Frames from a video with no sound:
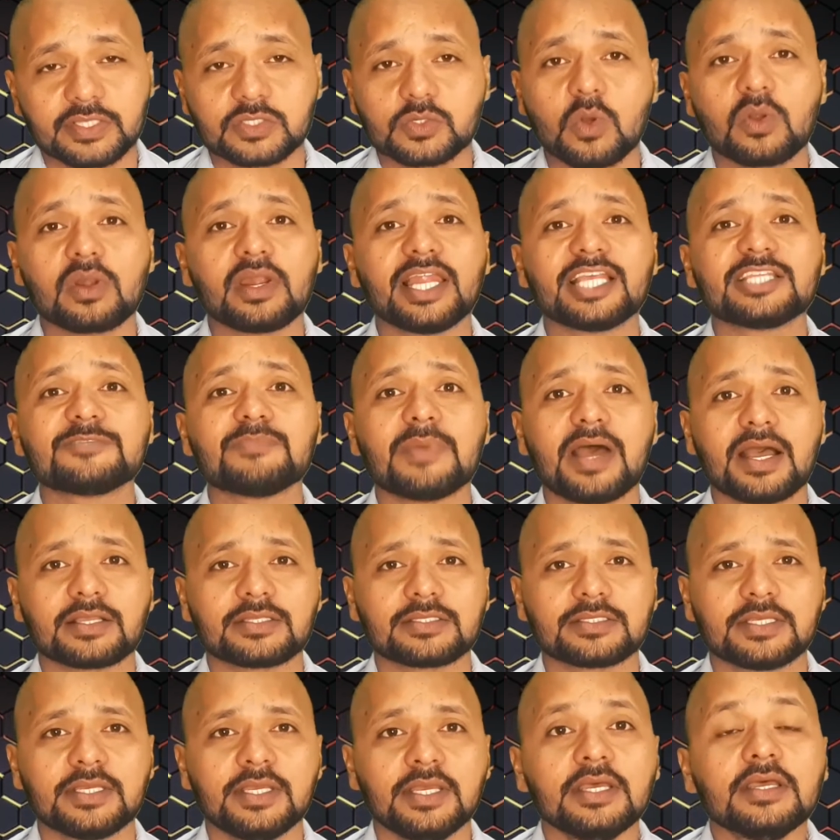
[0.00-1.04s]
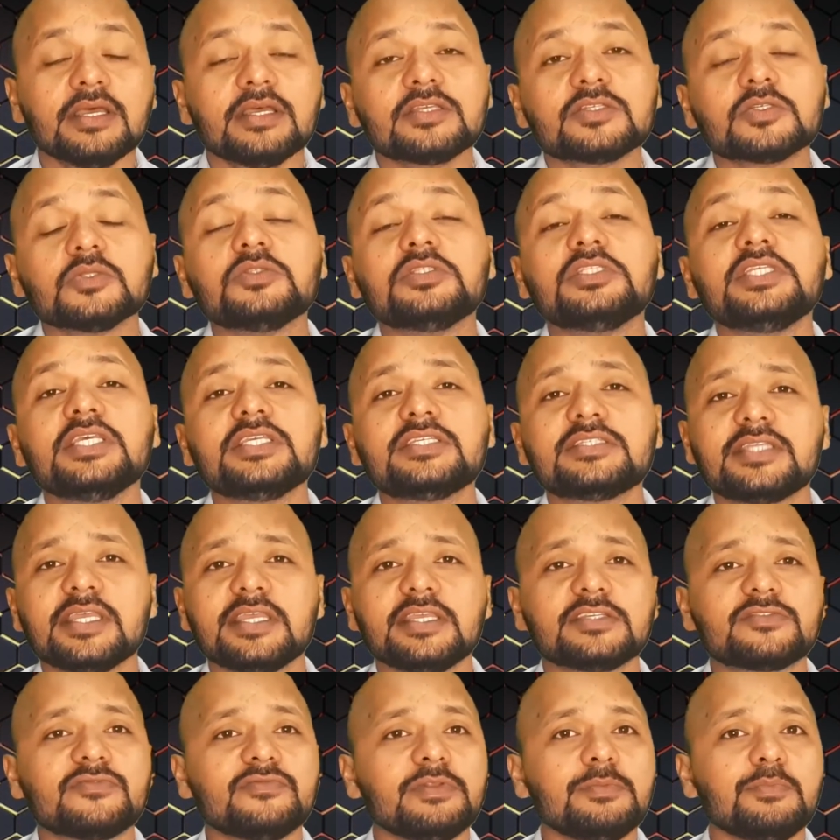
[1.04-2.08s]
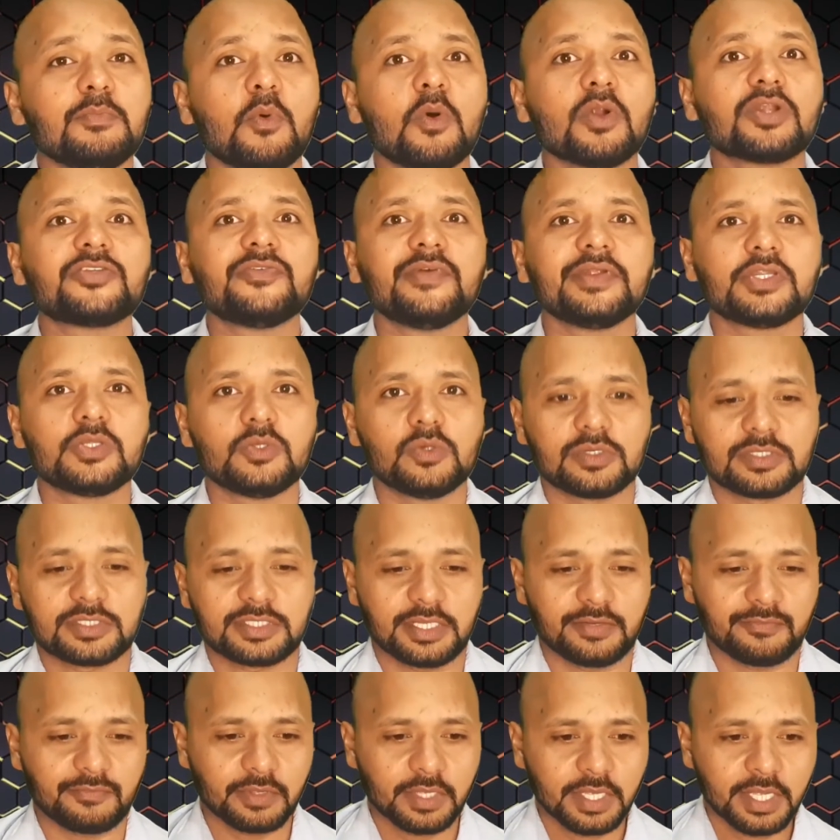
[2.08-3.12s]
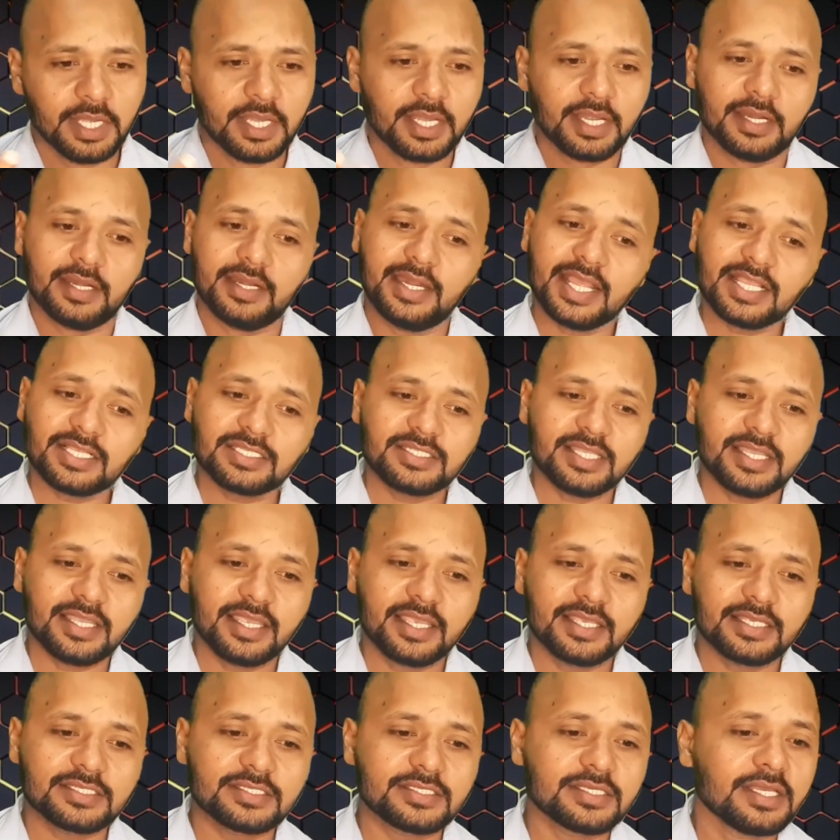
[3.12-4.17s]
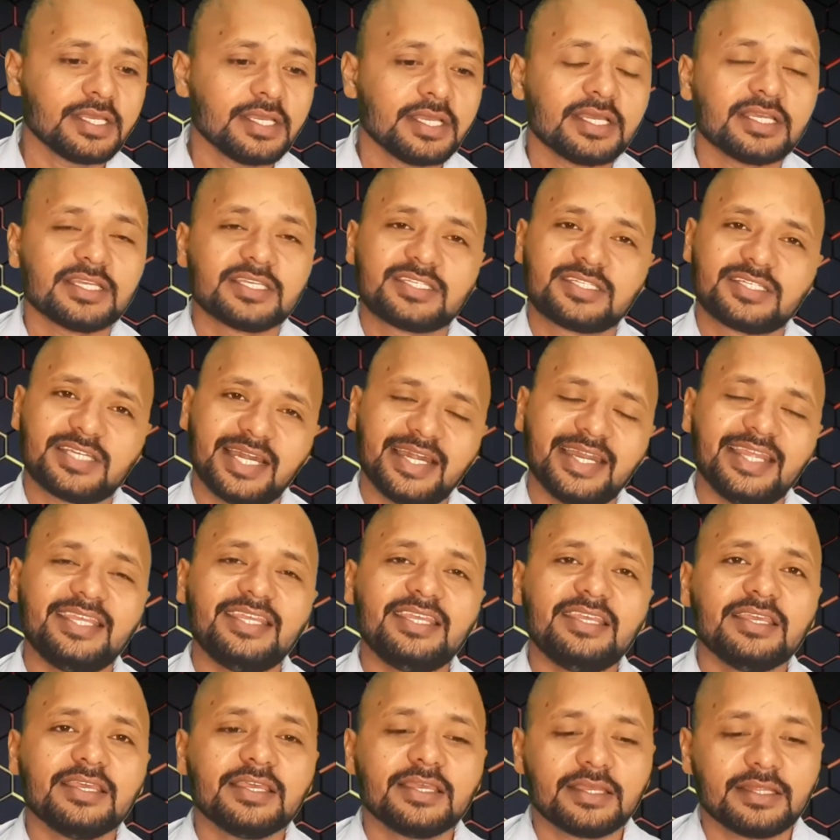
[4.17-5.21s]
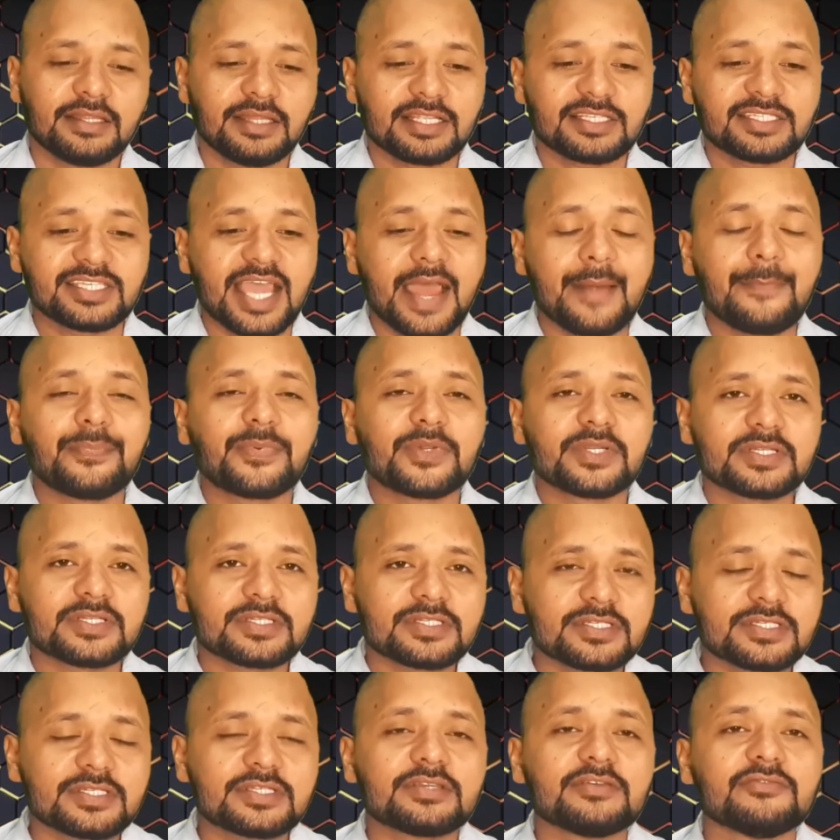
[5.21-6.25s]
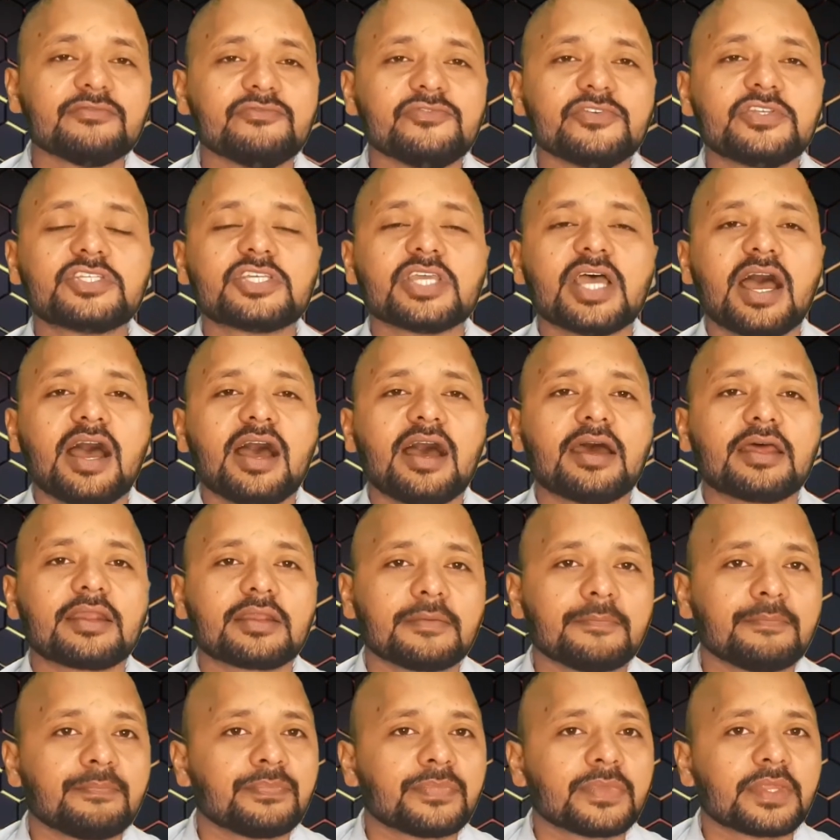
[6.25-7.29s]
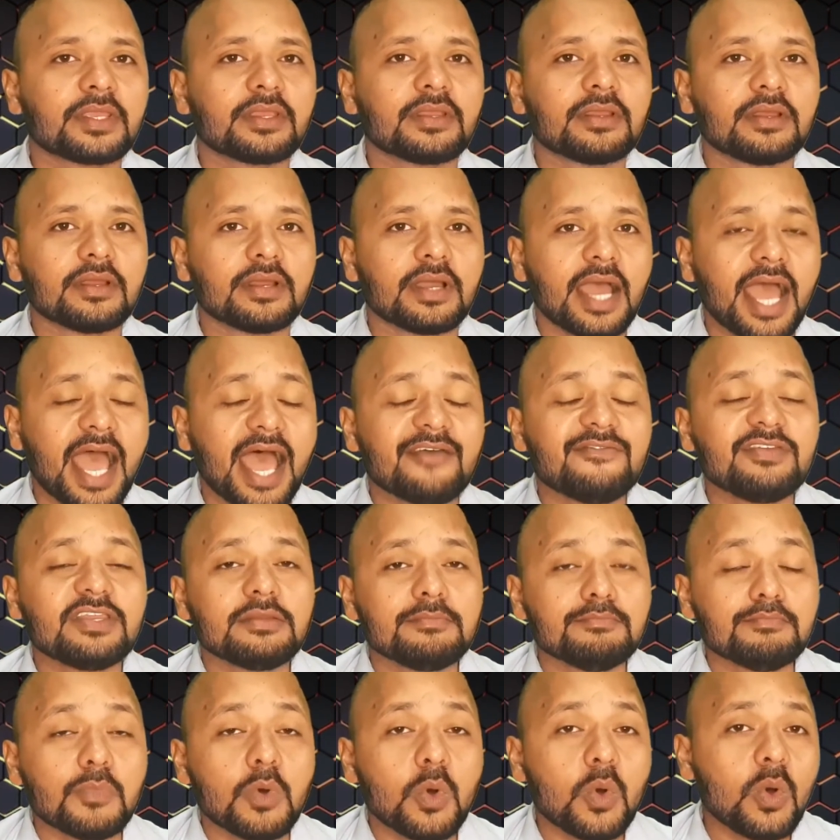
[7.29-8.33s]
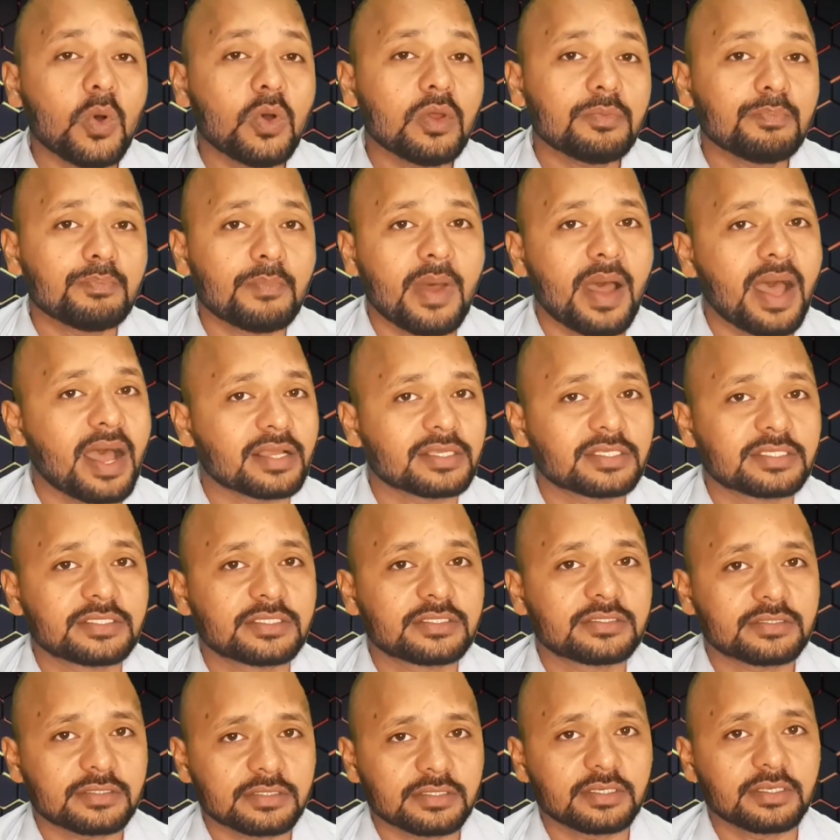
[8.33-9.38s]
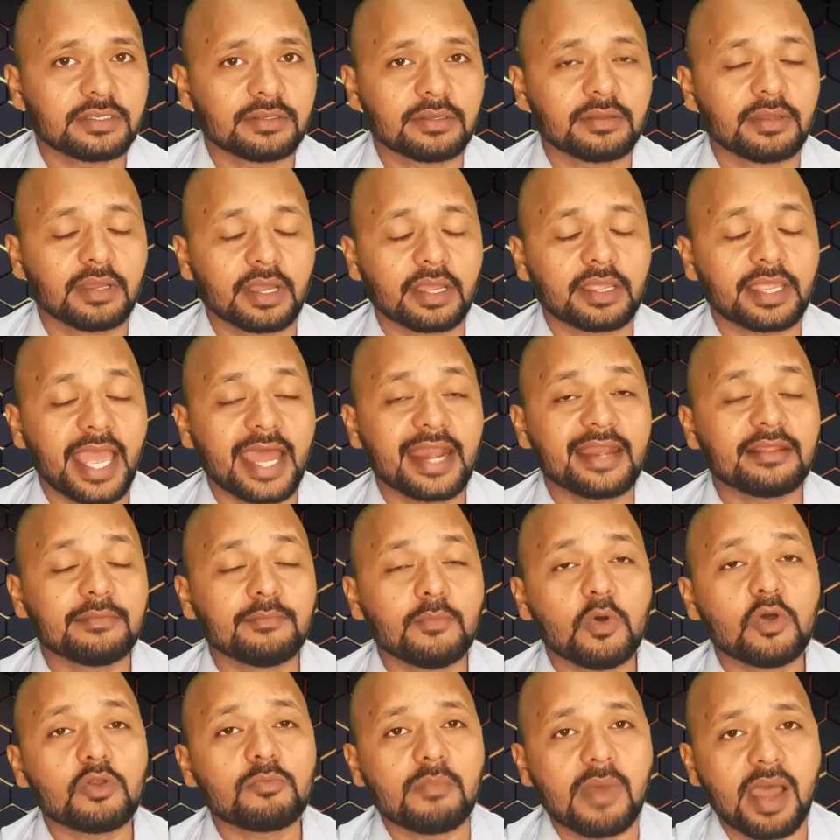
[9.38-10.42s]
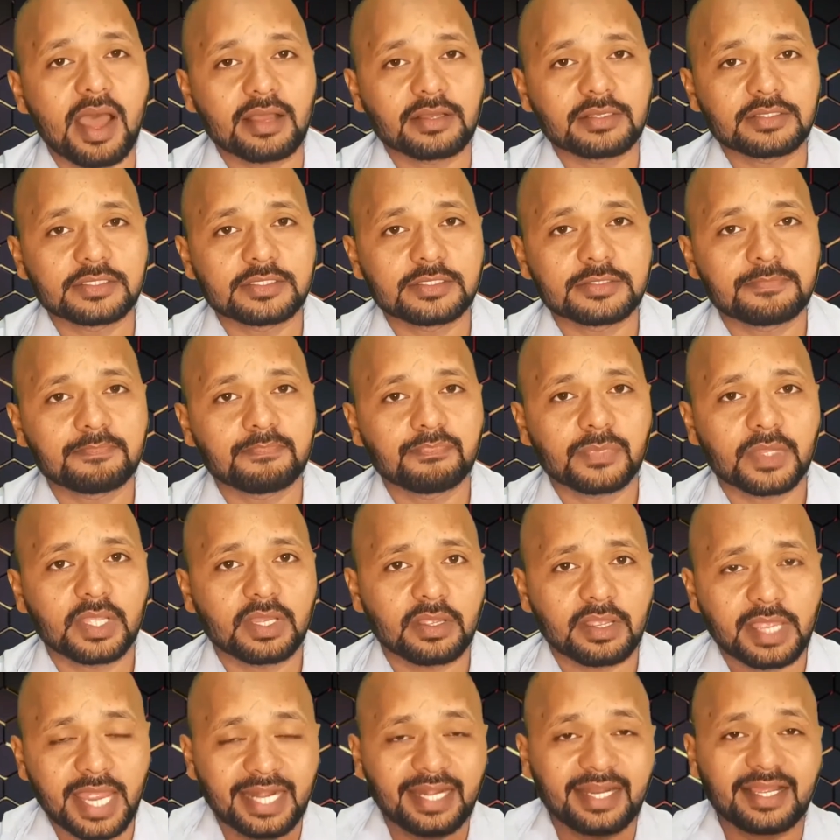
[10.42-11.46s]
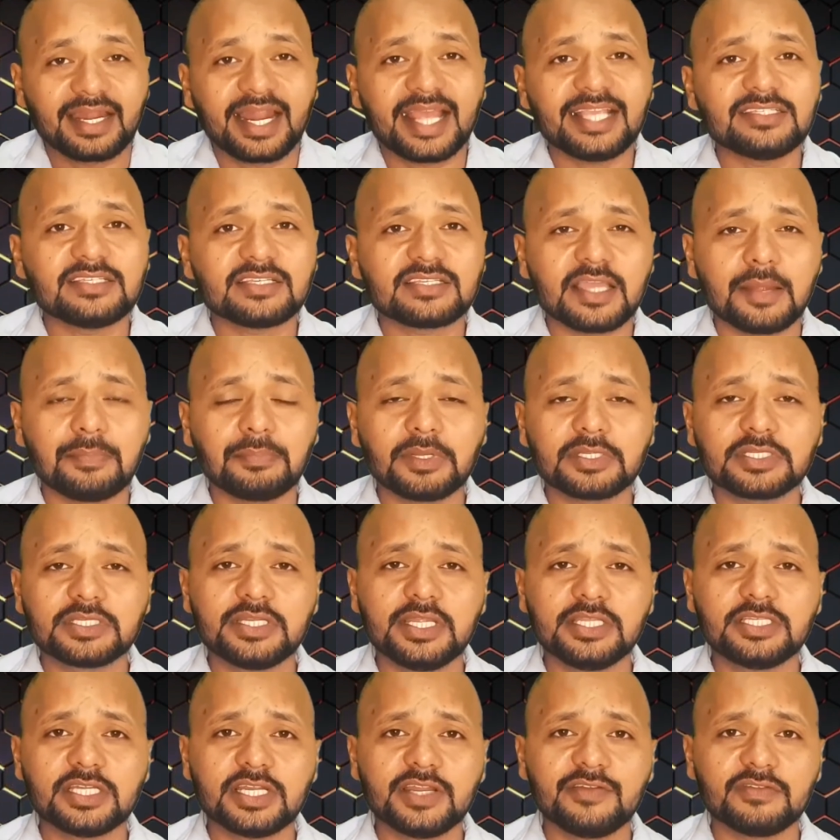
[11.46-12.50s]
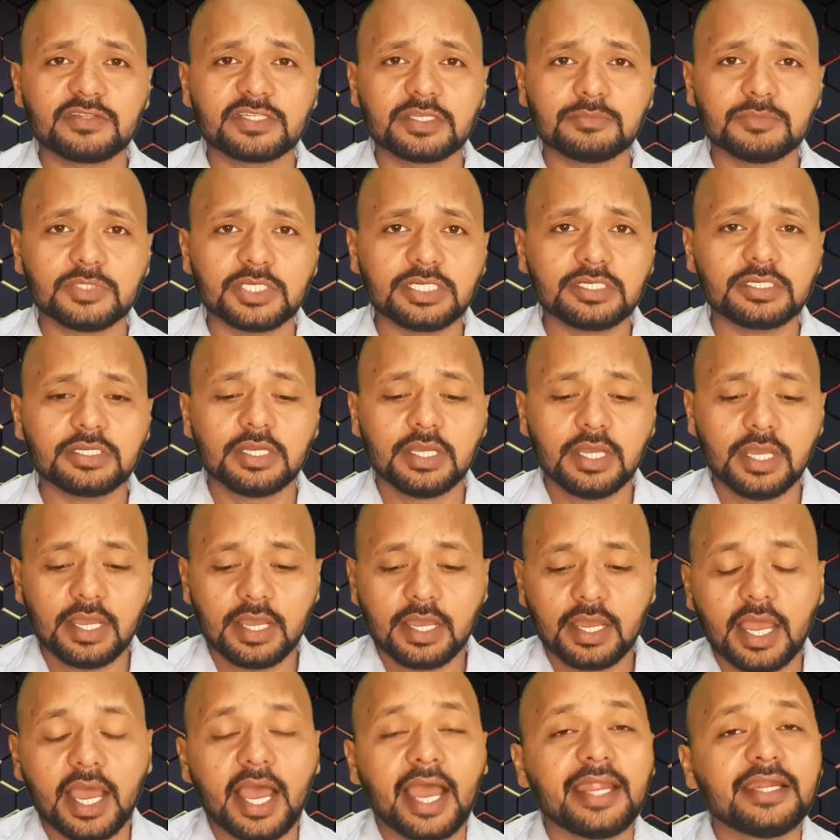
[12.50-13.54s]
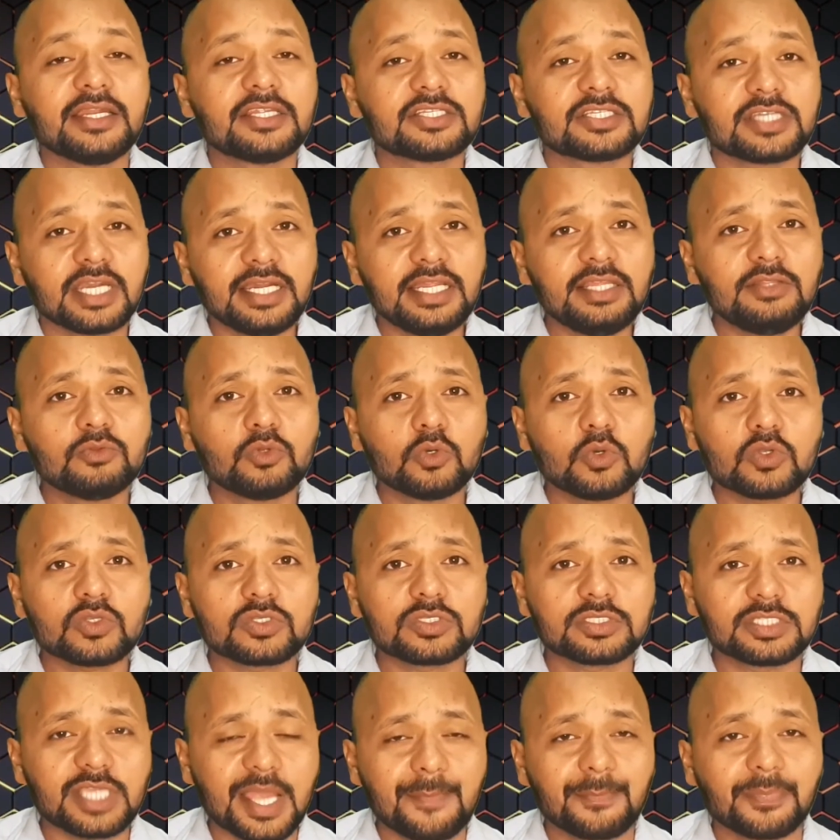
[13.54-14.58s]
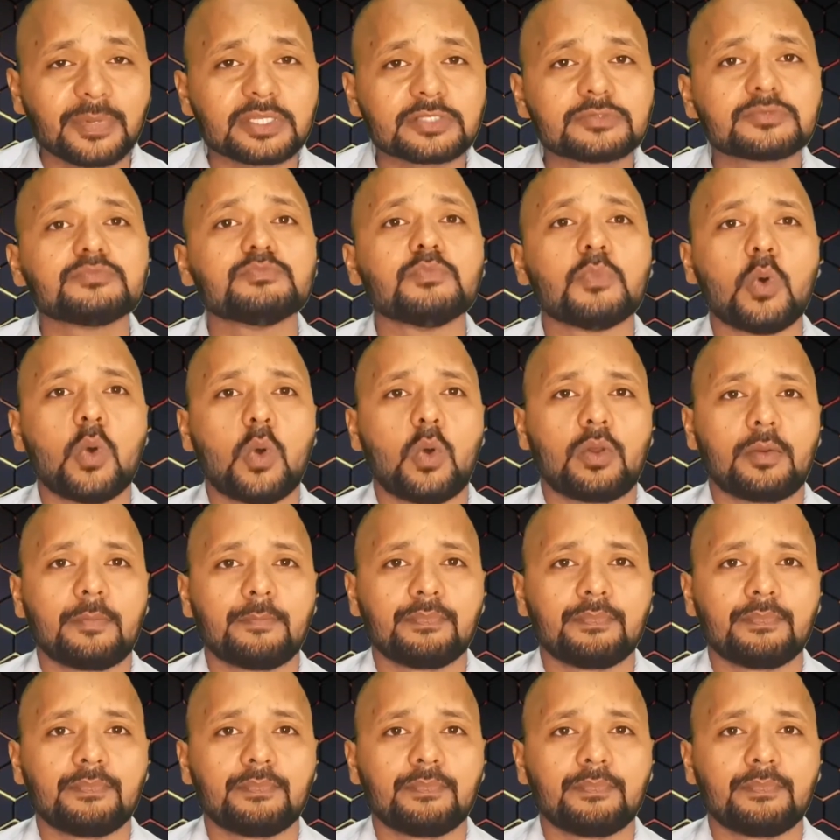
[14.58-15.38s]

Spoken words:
scored less marks? So these things will motivate yourself. Next thing is study the chapters which are having more marks, carrying more marks. Categorize the chapters in each and every subject and study those chapters more,